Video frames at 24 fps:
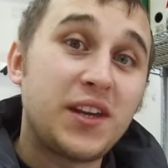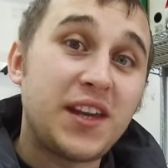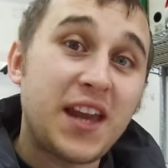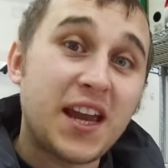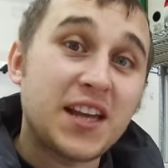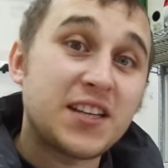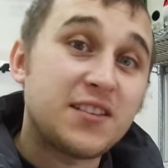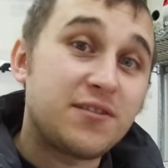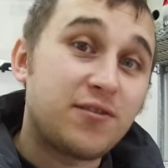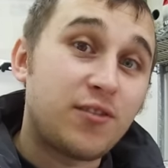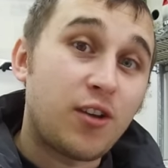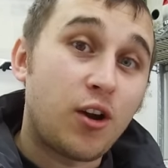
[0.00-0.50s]

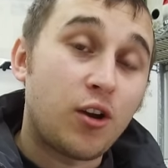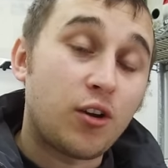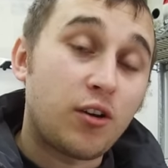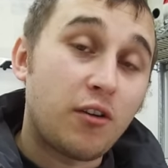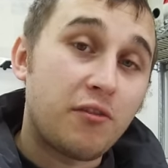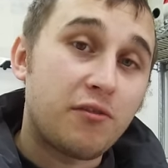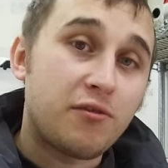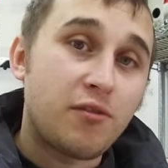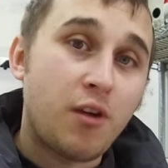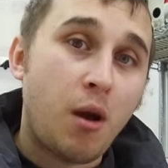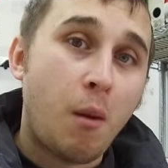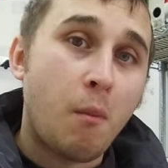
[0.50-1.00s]
guest vlog
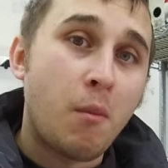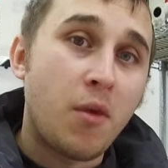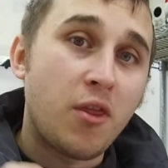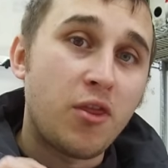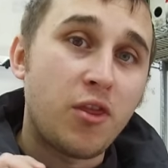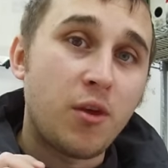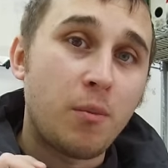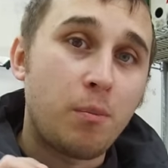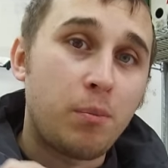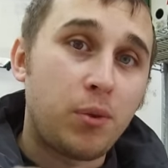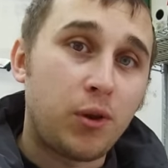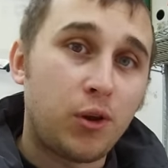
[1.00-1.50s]
from
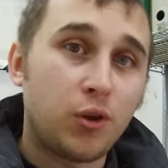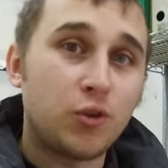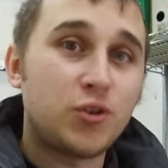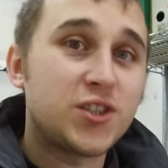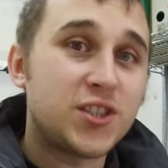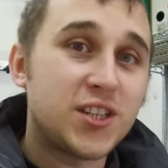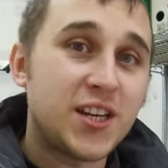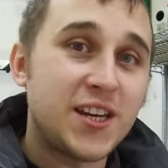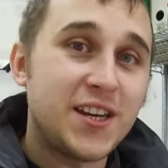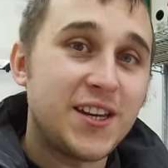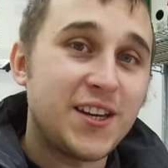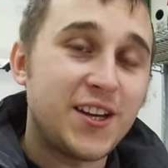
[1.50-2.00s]
The Plug
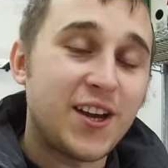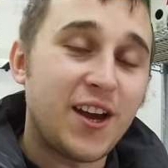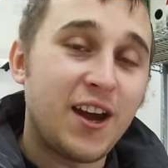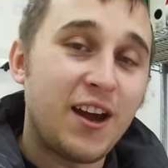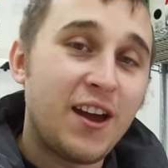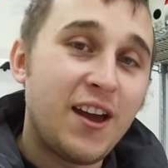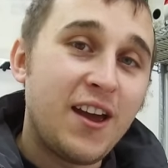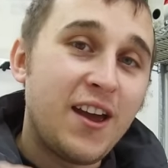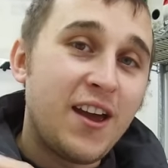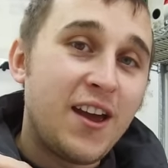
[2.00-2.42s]
Seeker.